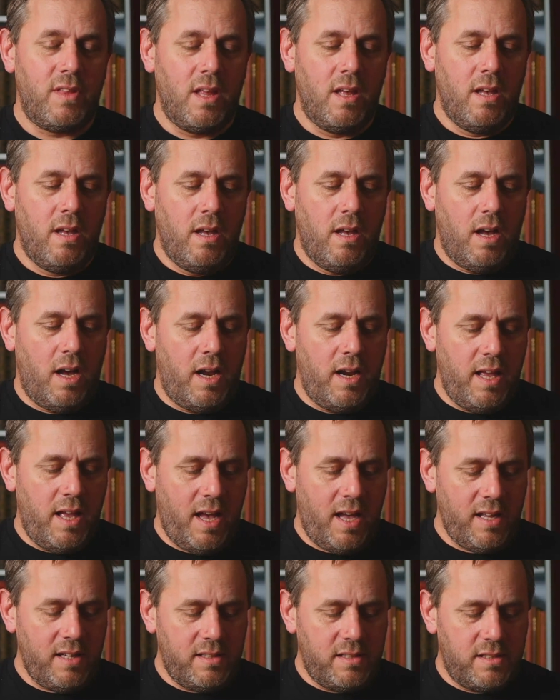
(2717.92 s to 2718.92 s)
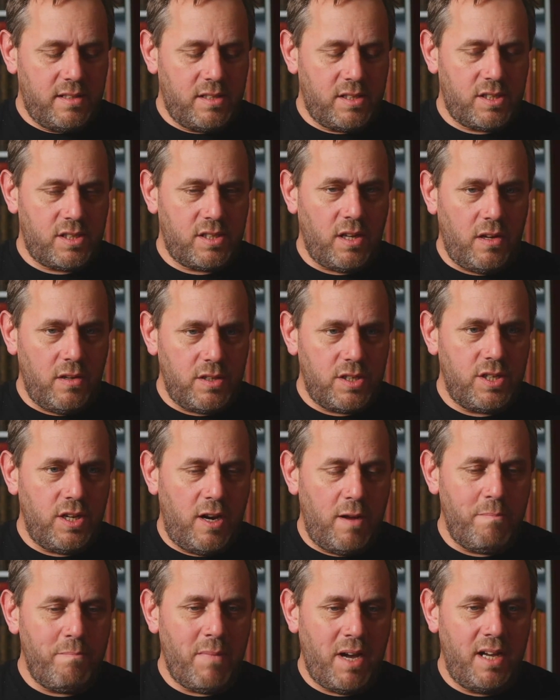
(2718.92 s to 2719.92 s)
And he had such an
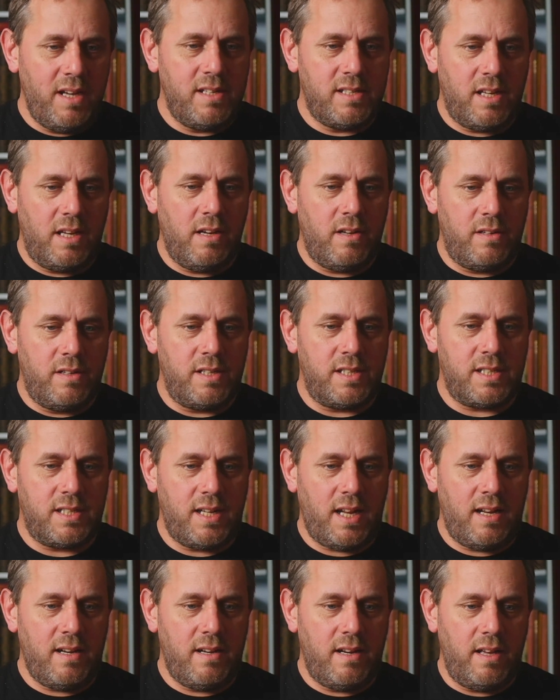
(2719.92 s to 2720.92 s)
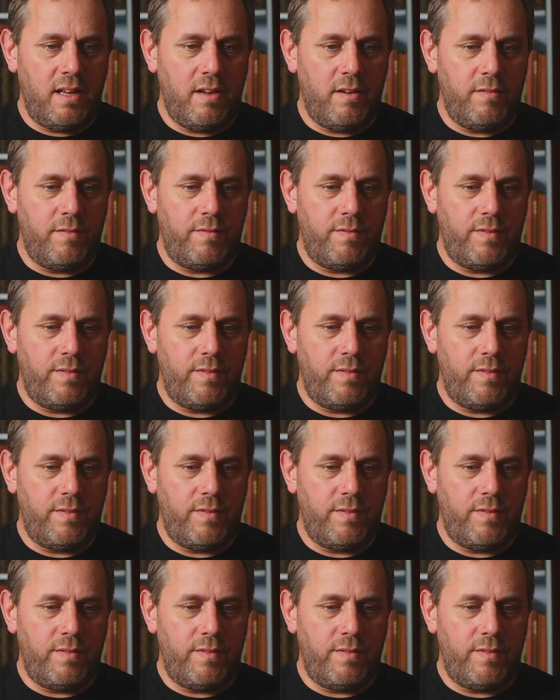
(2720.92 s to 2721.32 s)
amazing understanding of